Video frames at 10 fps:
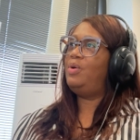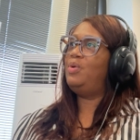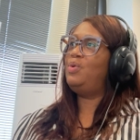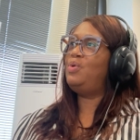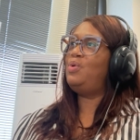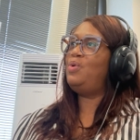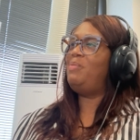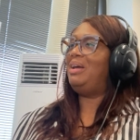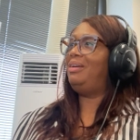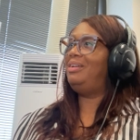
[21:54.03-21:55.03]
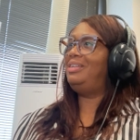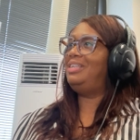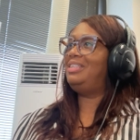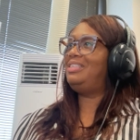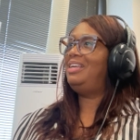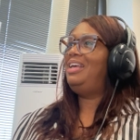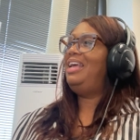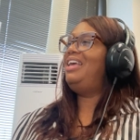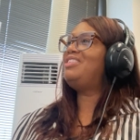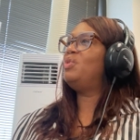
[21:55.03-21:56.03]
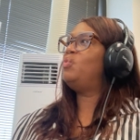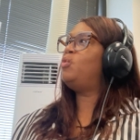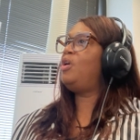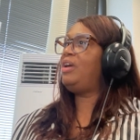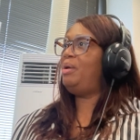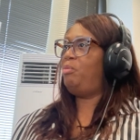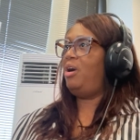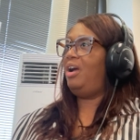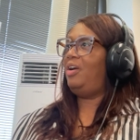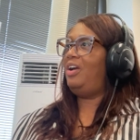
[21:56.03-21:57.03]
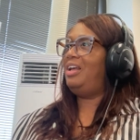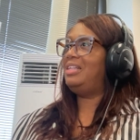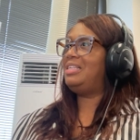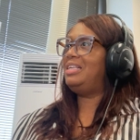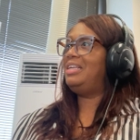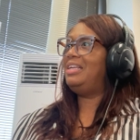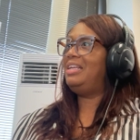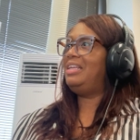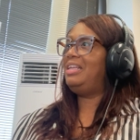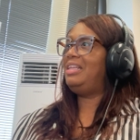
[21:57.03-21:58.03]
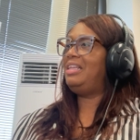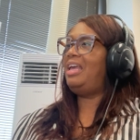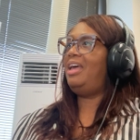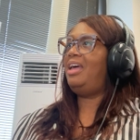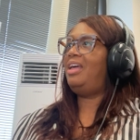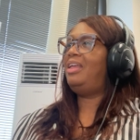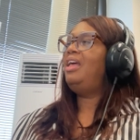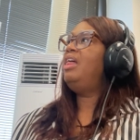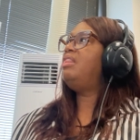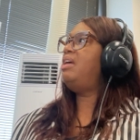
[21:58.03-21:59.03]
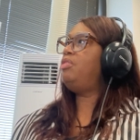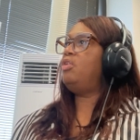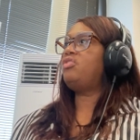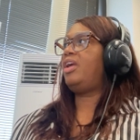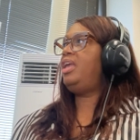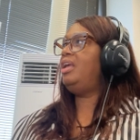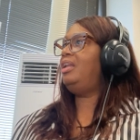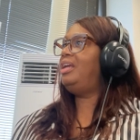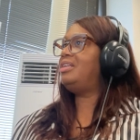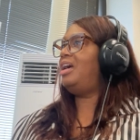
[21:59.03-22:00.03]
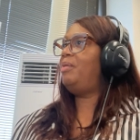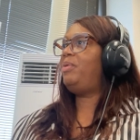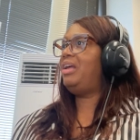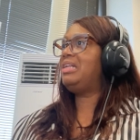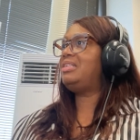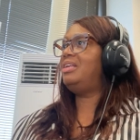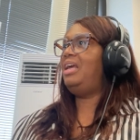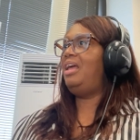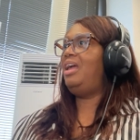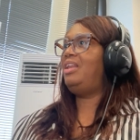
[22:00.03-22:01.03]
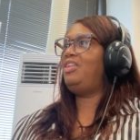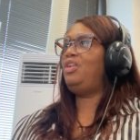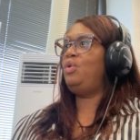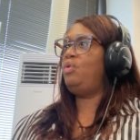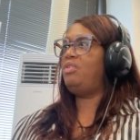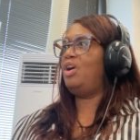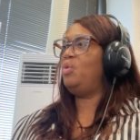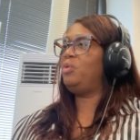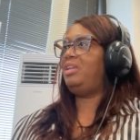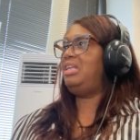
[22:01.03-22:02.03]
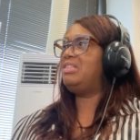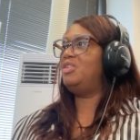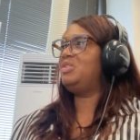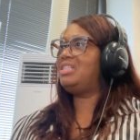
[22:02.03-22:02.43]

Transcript: Oh my goodness, it's a work in progress. Oh, okay. Yeah, that those are healing topics, and okay, you okay. don't release those